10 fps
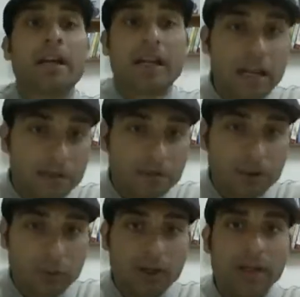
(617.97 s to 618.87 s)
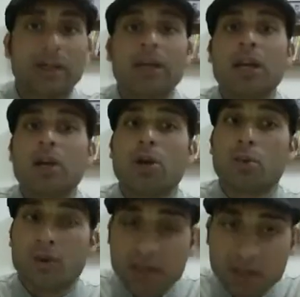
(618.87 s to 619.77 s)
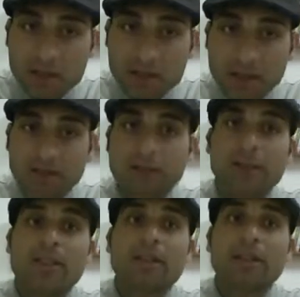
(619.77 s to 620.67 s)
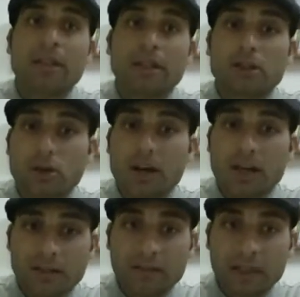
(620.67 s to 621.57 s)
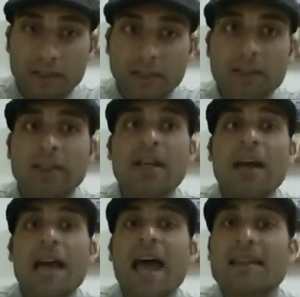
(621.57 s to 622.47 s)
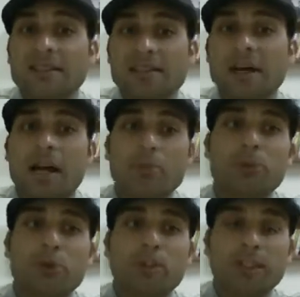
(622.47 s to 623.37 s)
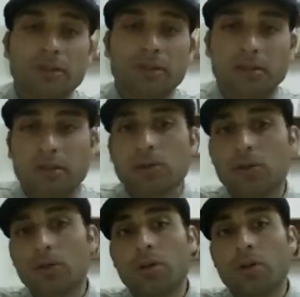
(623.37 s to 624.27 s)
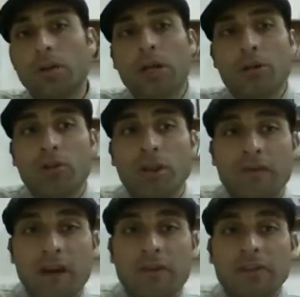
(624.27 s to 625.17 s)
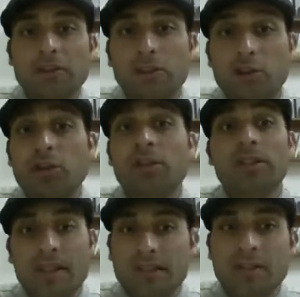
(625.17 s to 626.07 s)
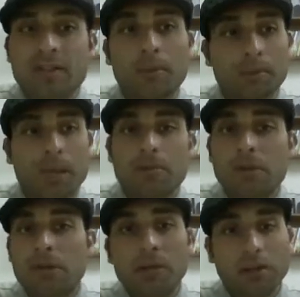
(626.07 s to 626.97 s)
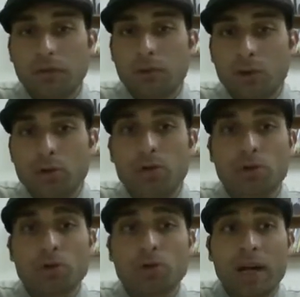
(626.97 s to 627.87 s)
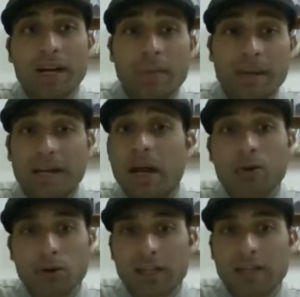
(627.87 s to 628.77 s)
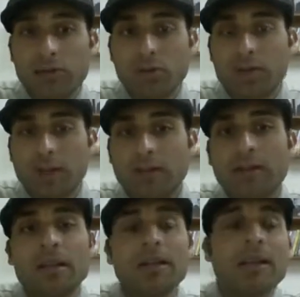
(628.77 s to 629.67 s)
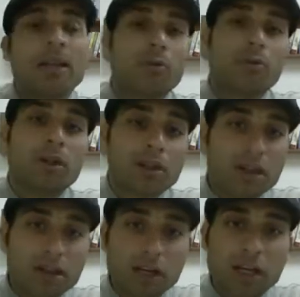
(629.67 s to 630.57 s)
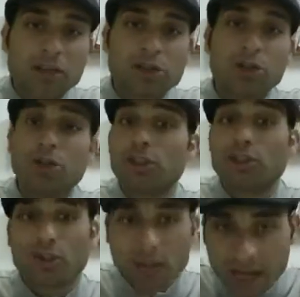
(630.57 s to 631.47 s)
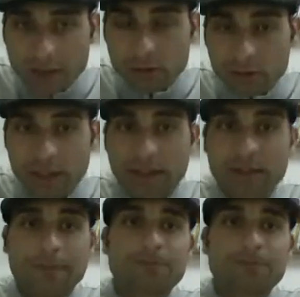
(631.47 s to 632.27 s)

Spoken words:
everywhere within the country that you are living in, anytime you need. So with the 500 GOD, yes, maybe if you want to go to Aqaba now, you can do that. With the 300 GOD, you can do that.